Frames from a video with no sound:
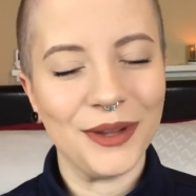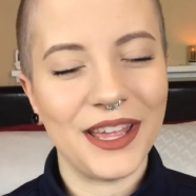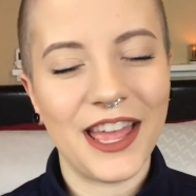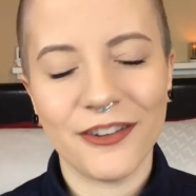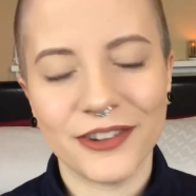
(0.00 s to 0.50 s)

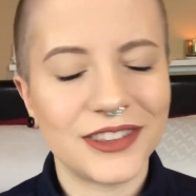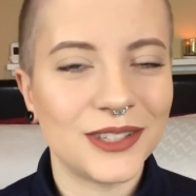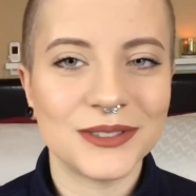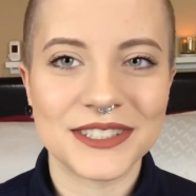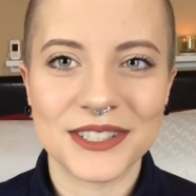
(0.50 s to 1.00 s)
but
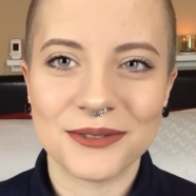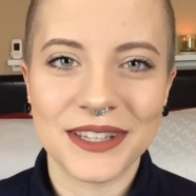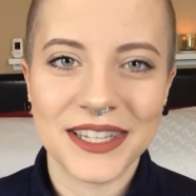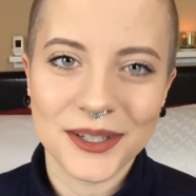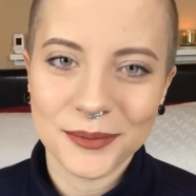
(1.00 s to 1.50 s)
everything was good
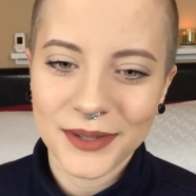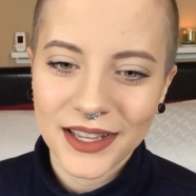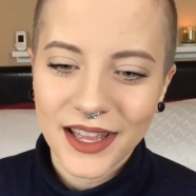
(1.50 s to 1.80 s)
with him.